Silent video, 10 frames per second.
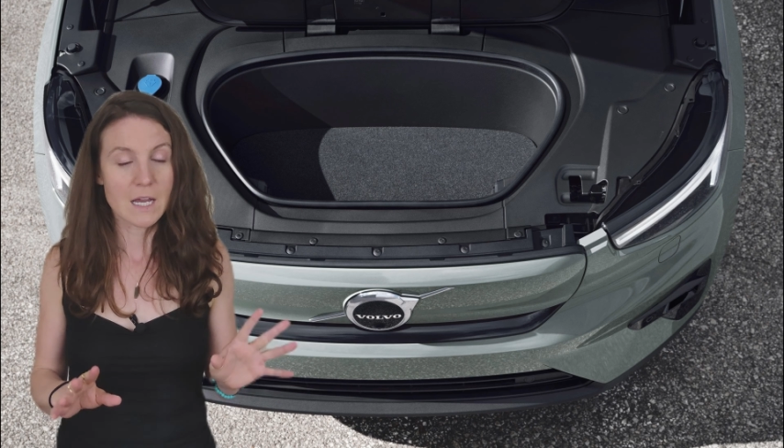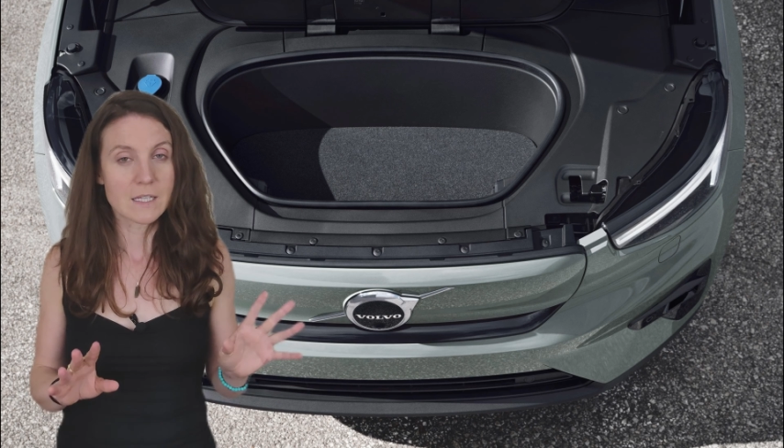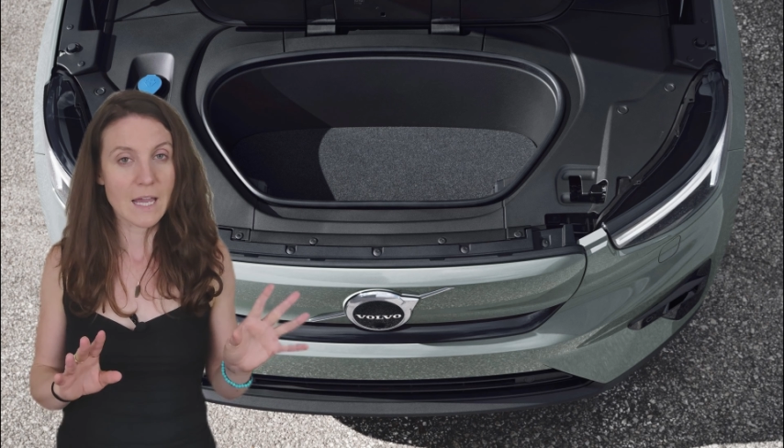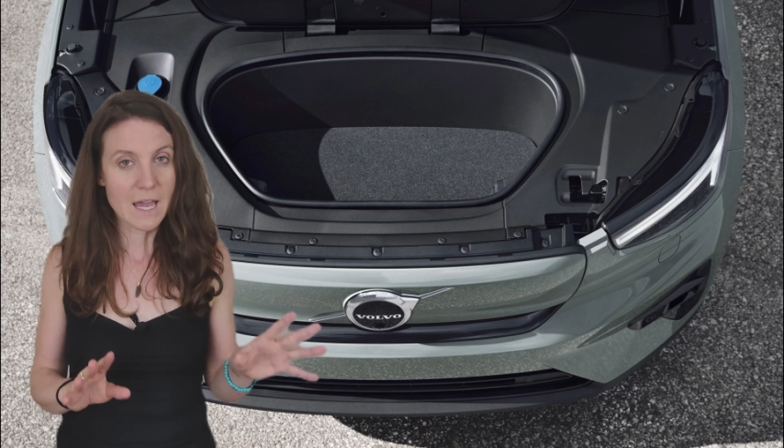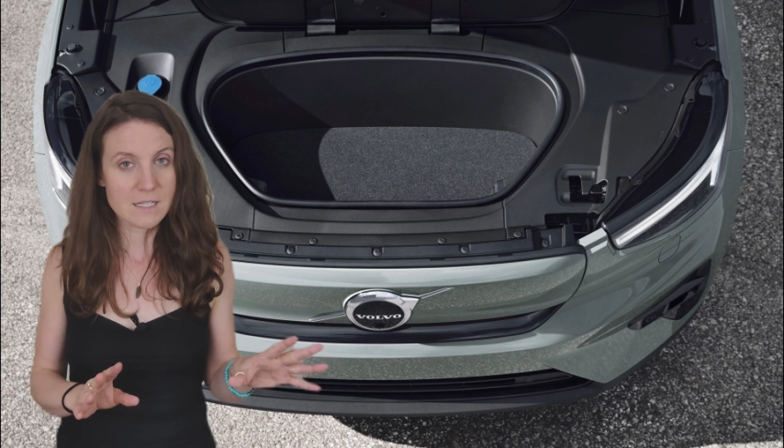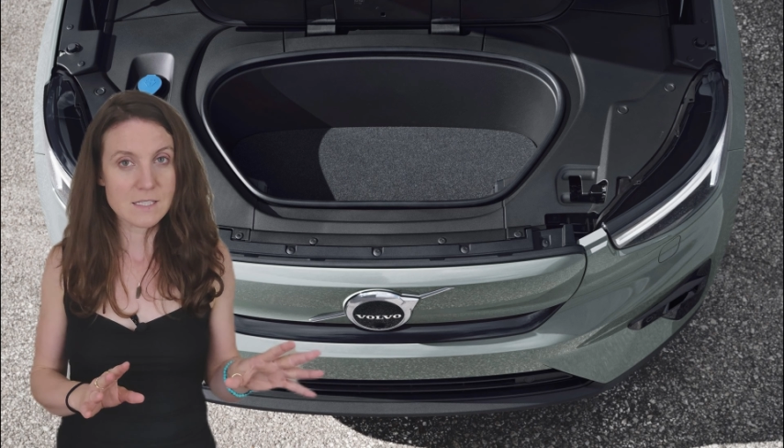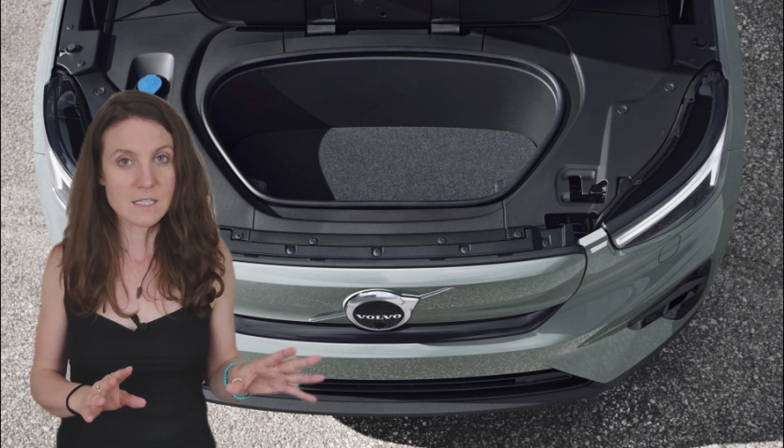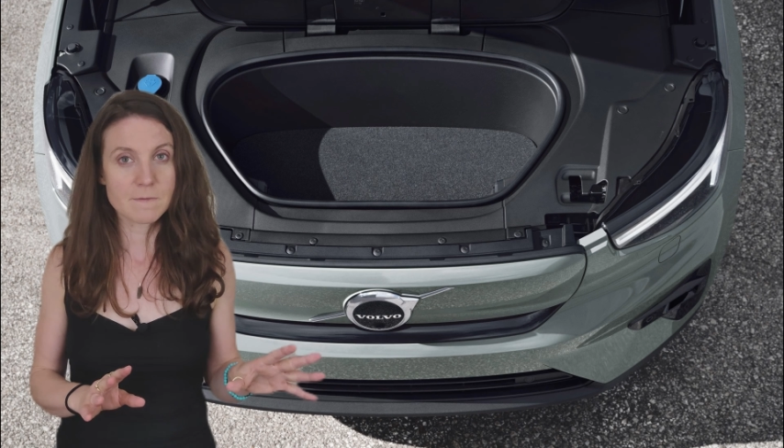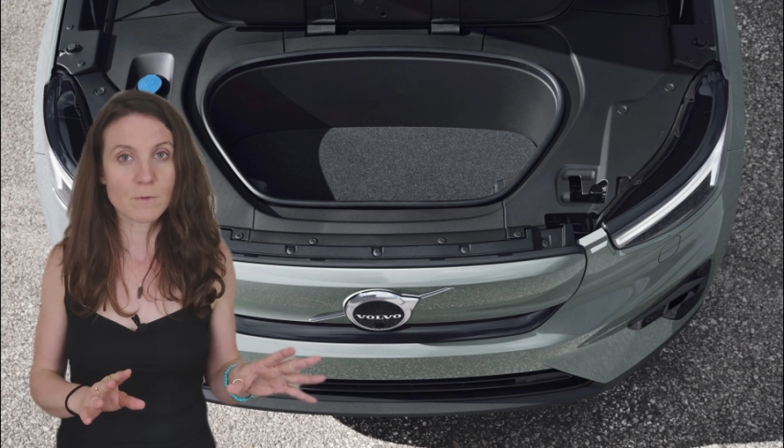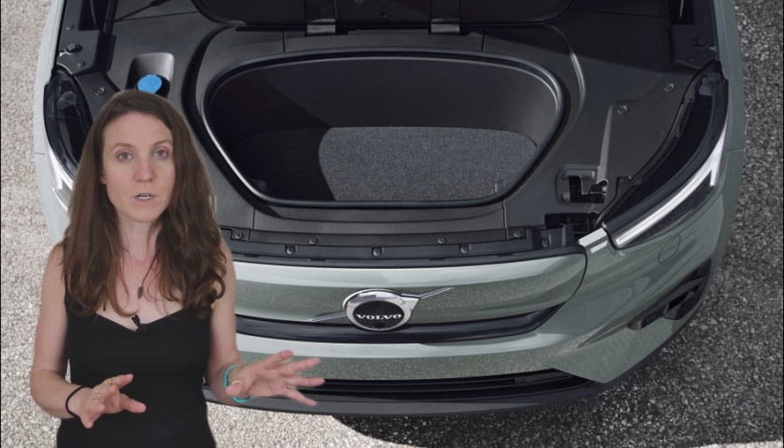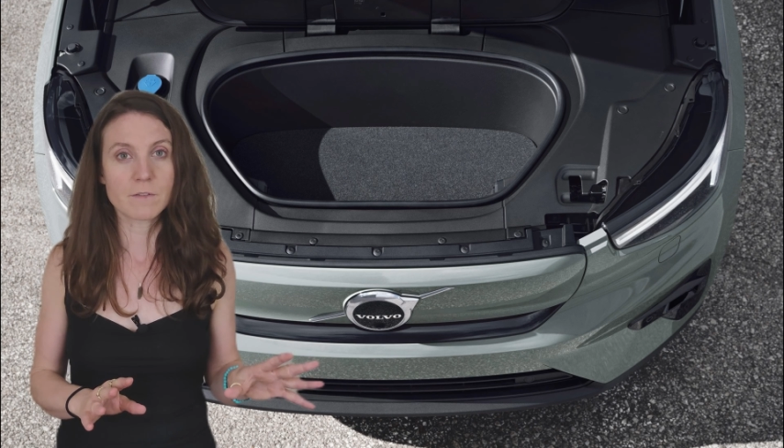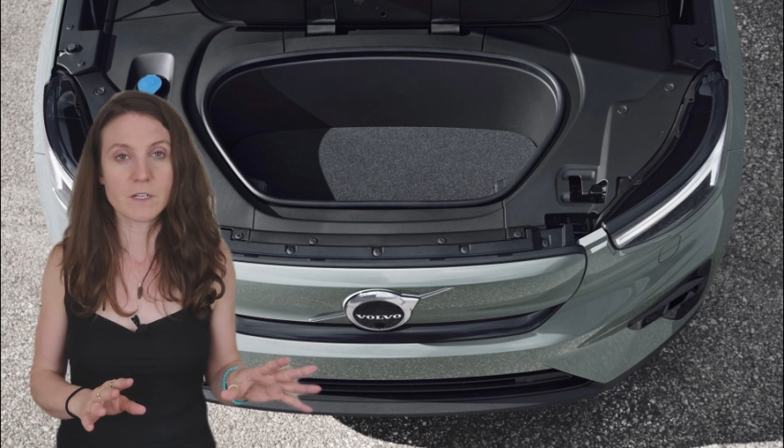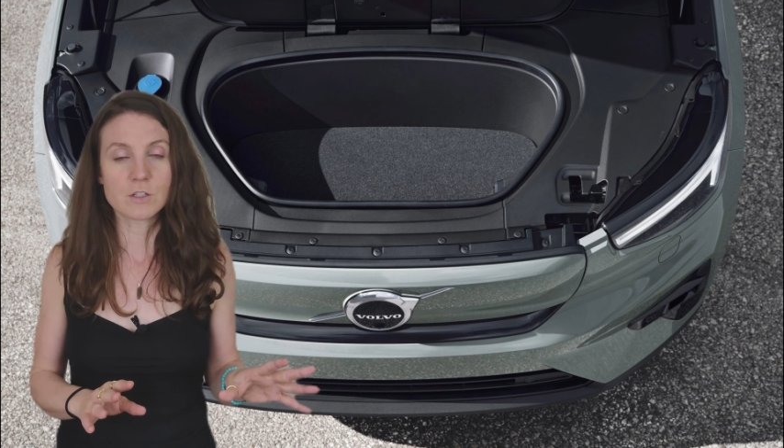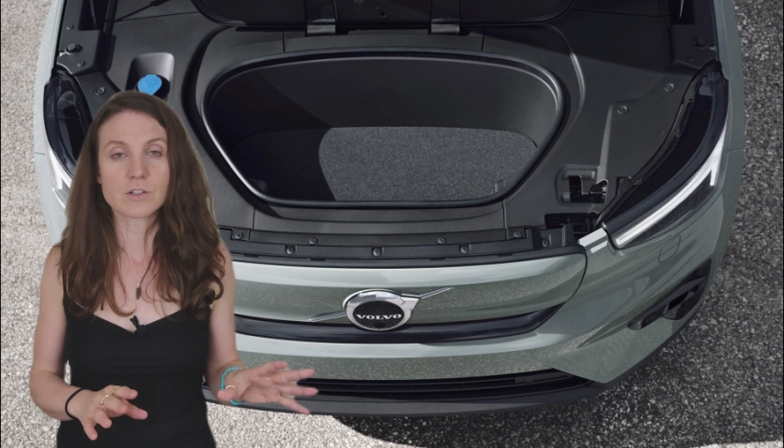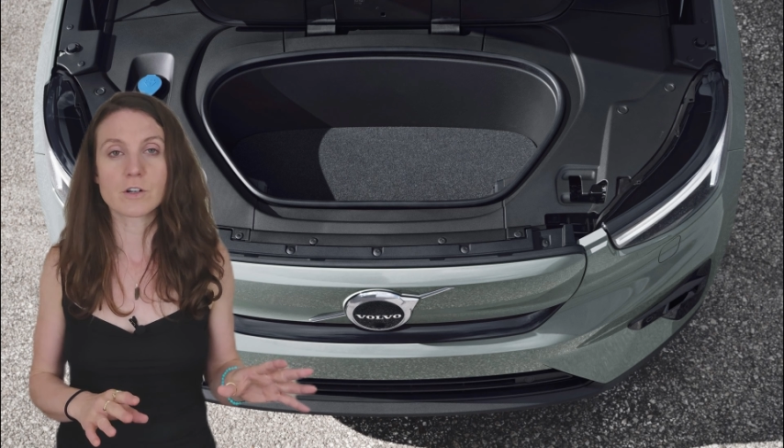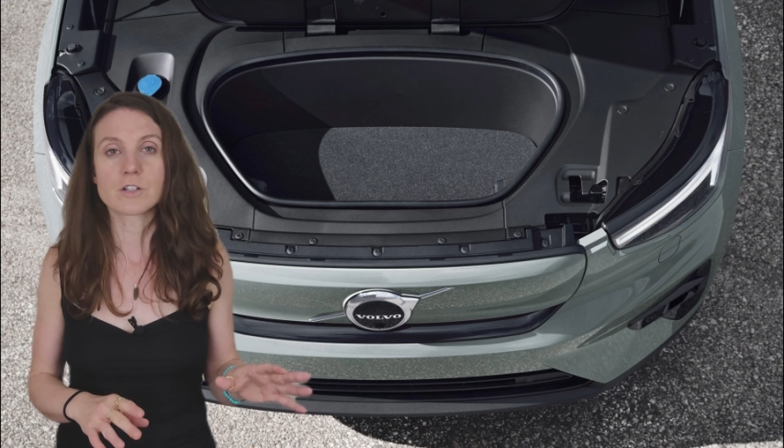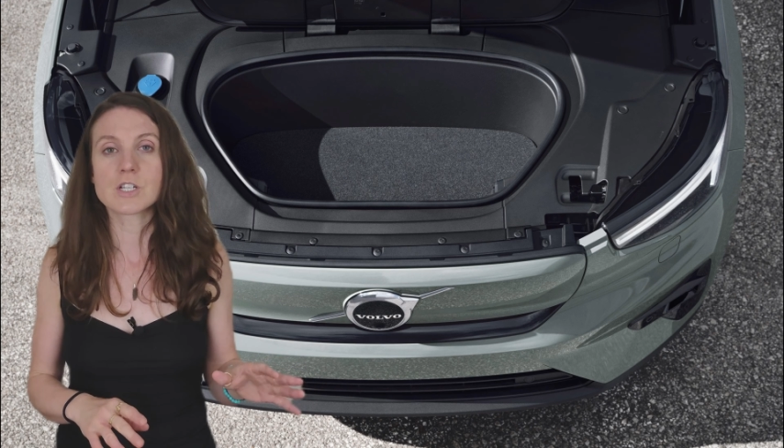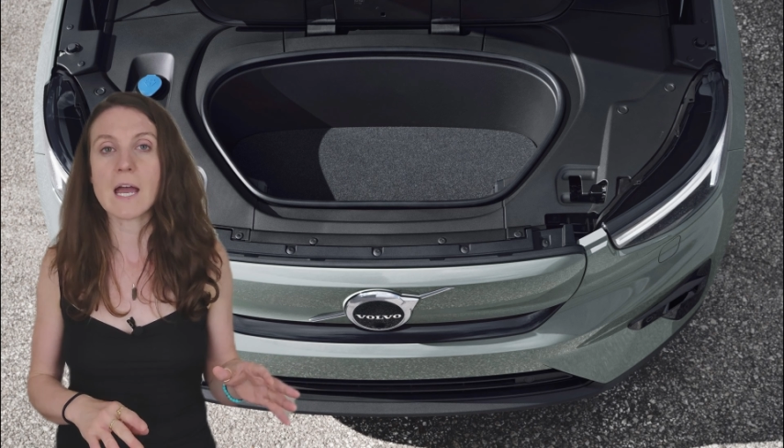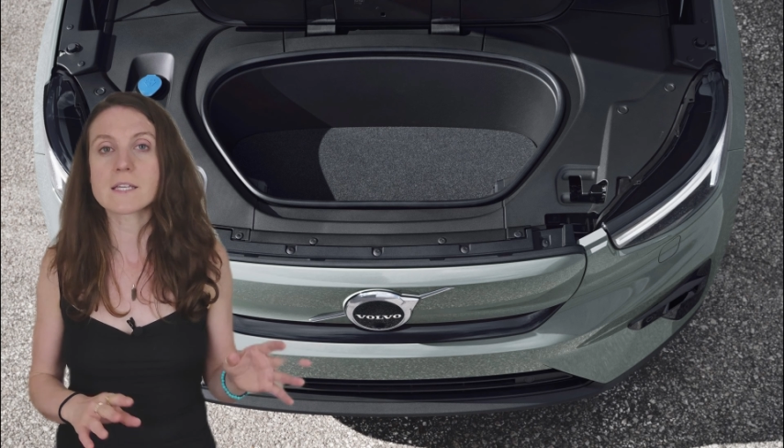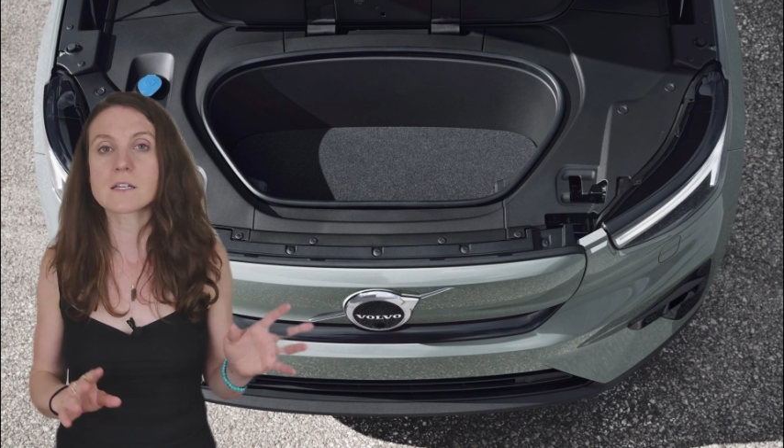The XC40
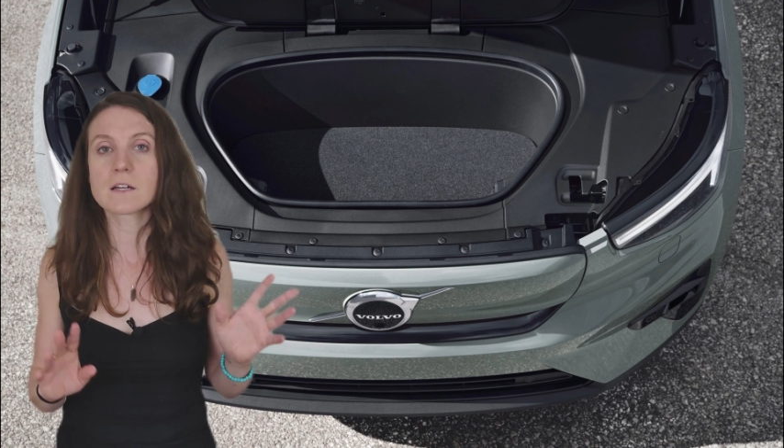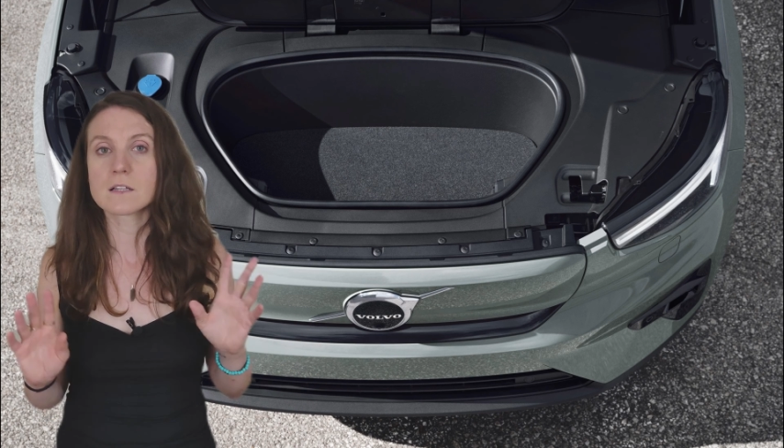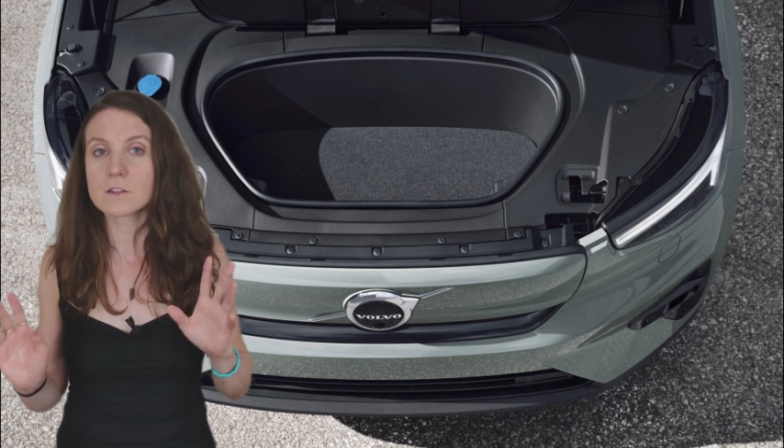Recharge has a